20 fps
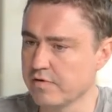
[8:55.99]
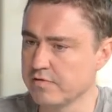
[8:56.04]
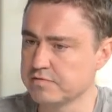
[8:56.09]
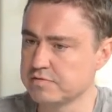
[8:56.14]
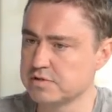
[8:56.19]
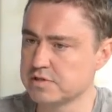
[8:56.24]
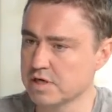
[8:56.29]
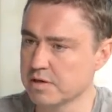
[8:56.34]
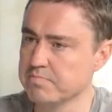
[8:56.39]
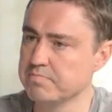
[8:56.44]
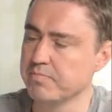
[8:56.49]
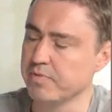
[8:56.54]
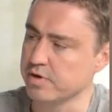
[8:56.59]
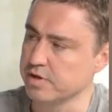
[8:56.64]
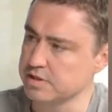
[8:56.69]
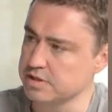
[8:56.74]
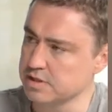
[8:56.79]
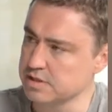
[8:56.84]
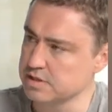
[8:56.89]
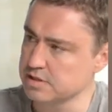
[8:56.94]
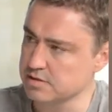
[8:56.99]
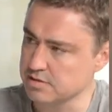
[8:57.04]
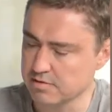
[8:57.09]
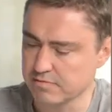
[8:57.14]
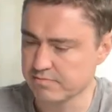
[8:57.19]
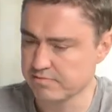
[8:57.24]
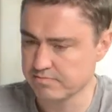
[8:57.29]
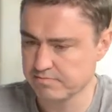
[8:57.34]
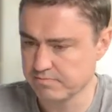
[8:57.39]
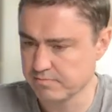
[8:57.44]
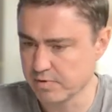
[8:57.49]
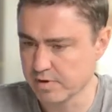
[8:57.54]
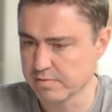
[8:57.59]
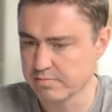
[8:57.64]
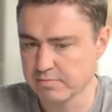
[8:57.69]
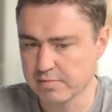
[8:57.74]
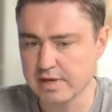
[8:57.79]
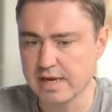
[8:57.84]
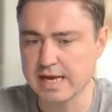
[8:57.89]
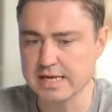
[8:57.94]
of Trump politics, if
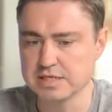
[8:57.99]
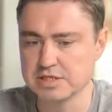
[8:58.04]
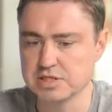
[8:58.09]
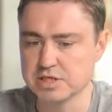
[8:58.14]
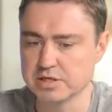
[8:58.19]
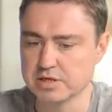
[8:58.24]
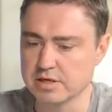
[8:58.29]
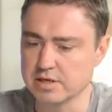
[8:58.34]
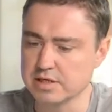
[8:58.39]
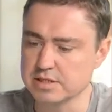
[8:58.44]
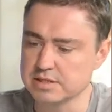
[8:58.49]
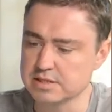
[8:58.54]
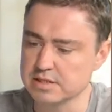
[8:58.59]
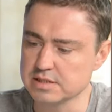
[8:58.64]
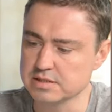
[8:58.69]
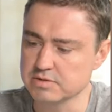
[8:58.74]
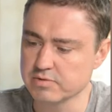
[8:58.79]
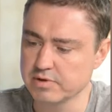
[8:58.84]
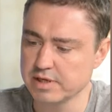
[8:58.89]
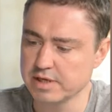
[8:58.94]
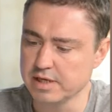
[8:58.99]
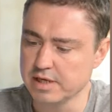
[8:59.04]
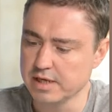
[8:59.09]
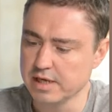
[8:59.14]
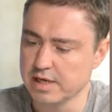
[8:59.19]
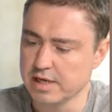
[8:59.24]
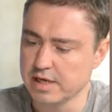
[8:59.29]
we can generalize this way.